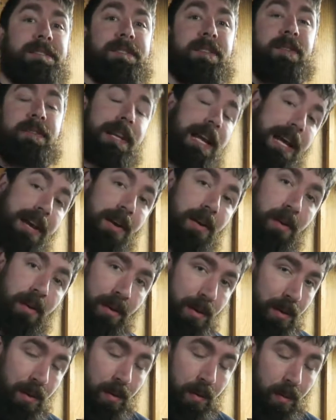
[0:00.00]
so
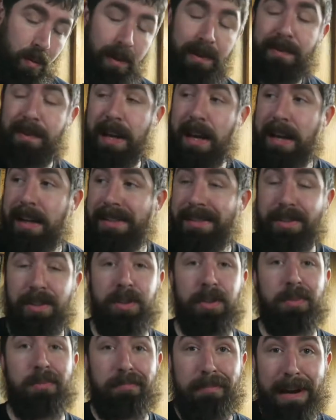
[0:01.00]
now we've got
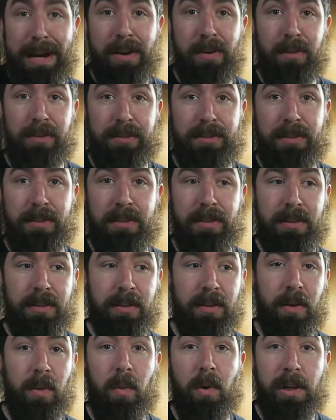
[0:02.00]
to mount
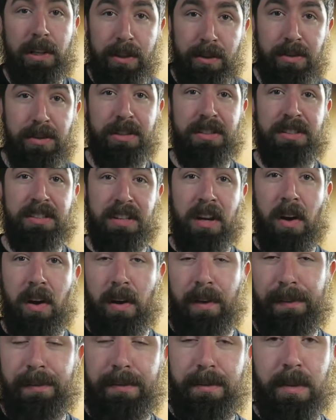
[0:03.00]
what you just
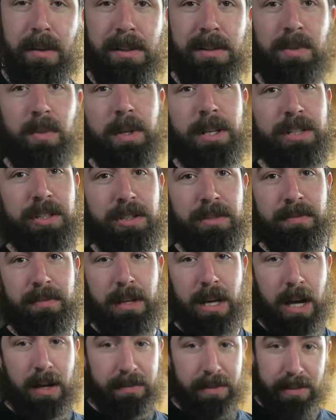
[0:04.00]
saw, which
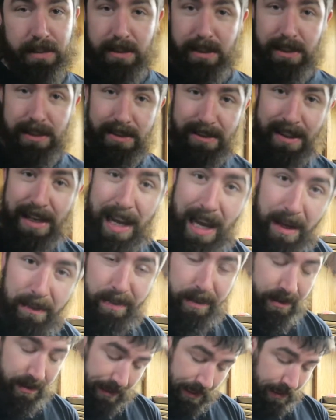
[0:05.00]
obviously hasn't
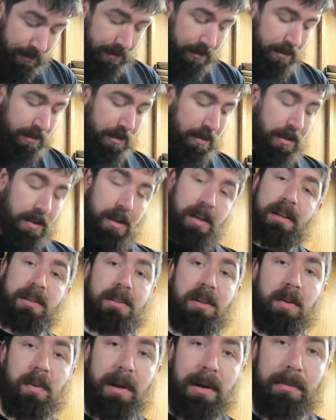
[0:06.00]
happened yet.
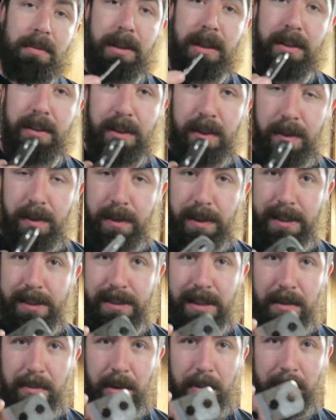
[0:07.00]
So what I'm going to do
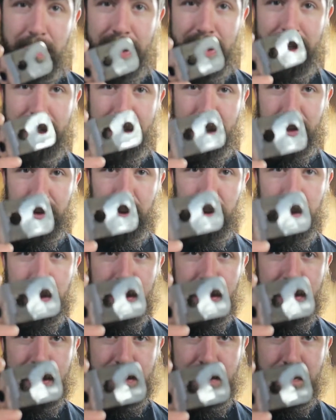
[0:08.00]
is I'm going to make another one
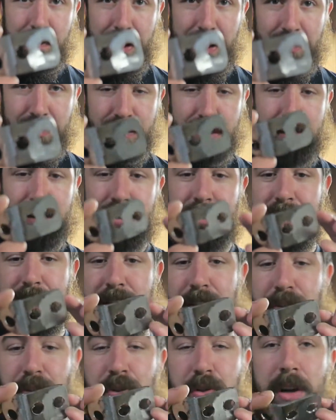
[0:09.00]
of these mounts. This is
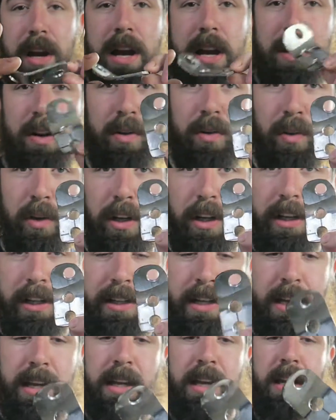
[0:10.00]
the trial
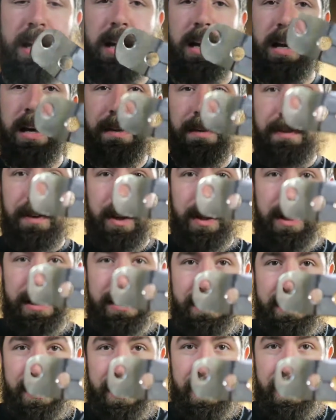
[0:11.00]
run. If you
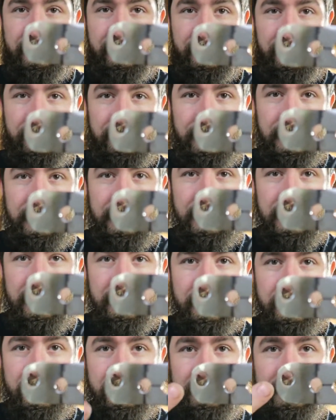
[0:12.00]
can tell,
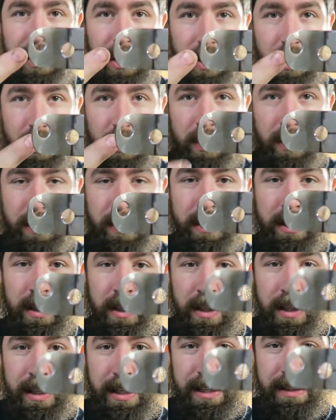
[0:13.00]
this hole
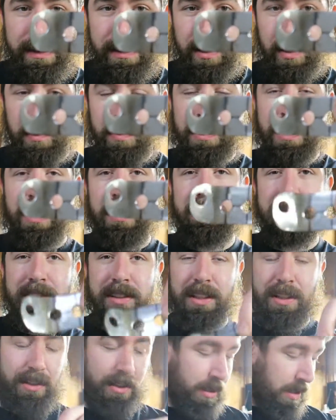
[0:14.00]
is a little bit off
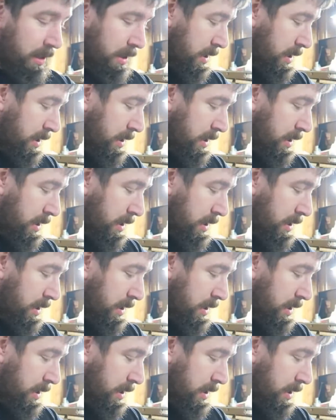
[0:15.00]
centered.